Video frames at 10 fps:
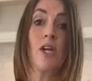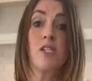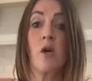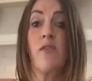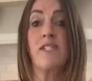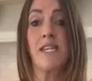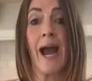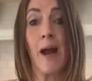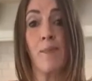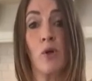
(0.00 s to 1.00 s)
So if it's an
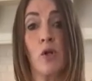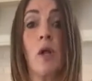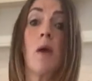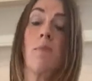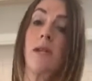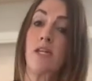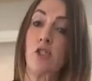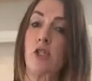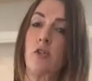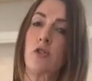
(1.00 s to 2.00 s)
apple, please
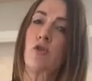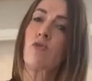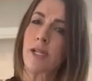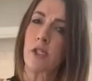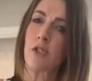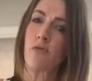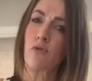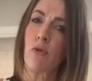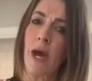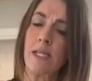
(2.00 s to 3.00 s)
choose the reddest of the
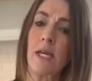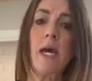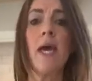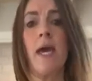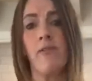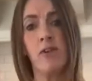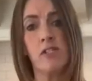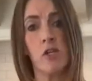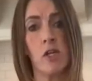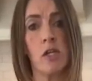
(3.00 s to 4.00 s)
red. If
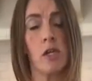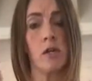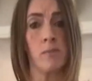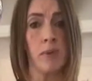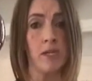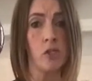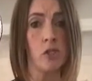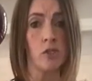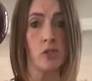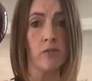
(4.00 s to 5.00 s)
it's an onion, please
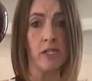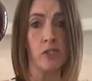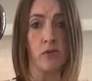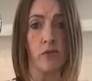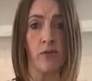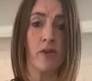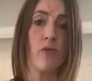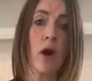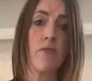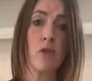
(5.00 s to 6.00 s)
choose the reddest of the red
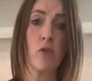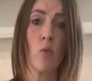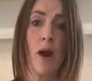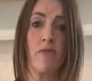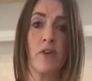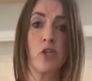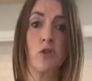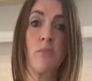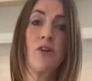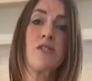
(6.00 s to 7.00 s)
rather than the white
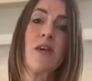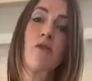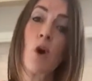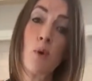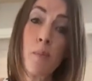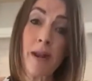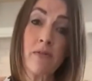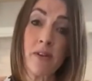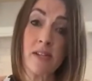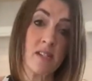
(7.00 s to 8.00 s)
version because they've got more
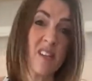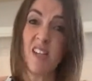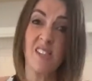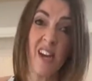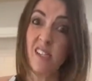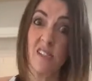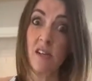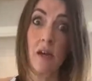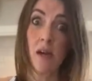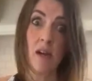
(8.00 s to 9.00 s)
benefits and they taste
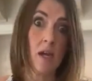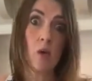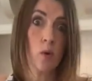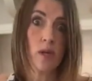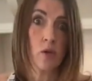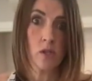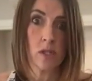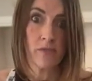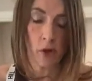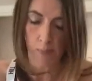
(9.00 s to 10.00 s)
equally good,
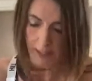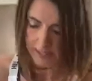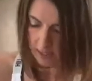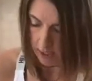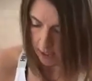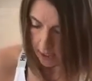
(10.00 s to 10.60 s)
if not better.